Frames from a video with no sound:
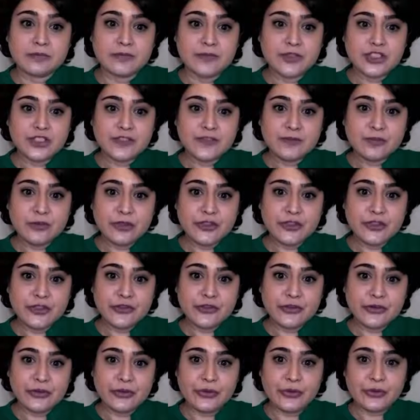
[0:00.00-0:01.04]
Just wanted
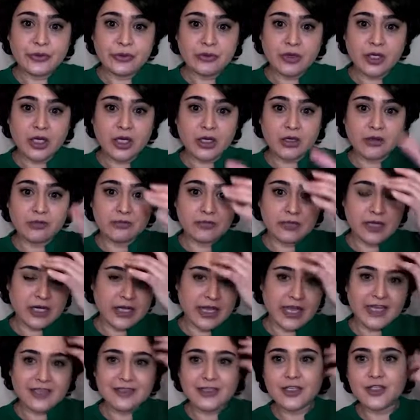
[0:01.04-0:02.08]
to, I
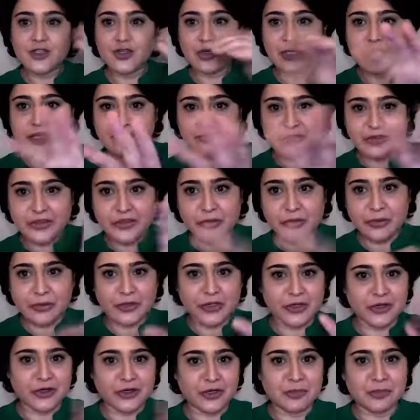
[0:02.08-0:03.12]
had actually a video
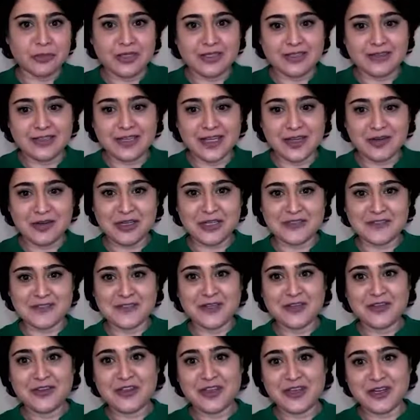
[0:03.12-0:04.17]
here, but it's
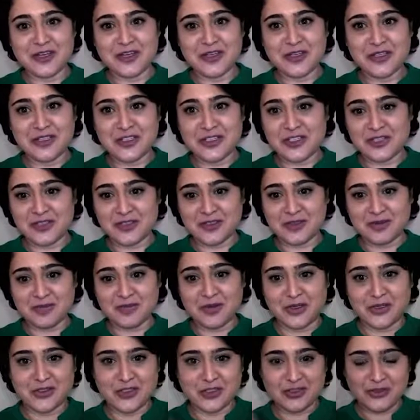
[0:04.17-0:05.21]
not there. I just
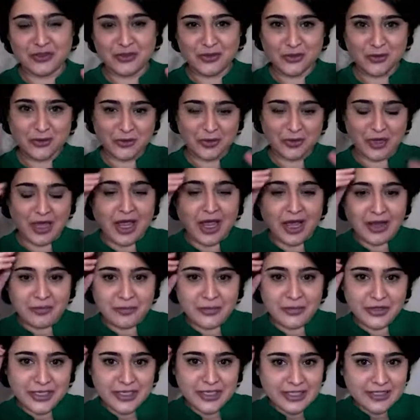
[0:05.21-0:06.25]
wanted to
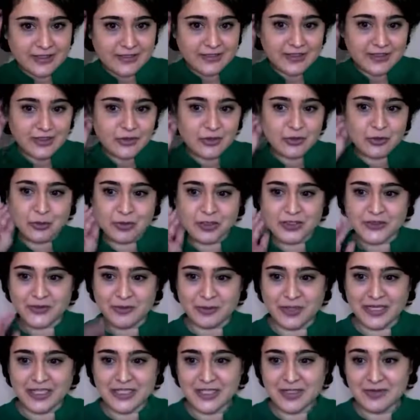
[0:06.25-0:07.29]
bring it into
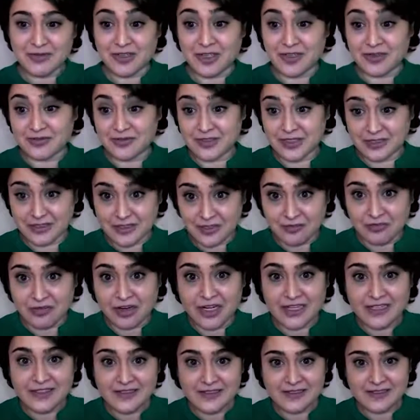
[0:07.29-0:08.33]
perspective of the
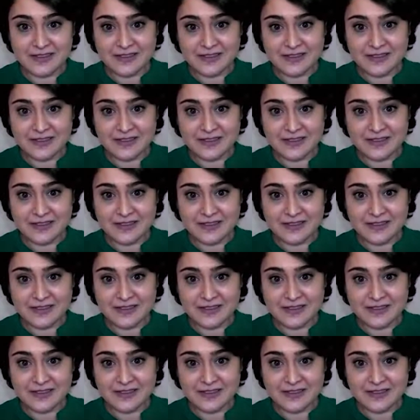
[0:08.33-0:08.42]
device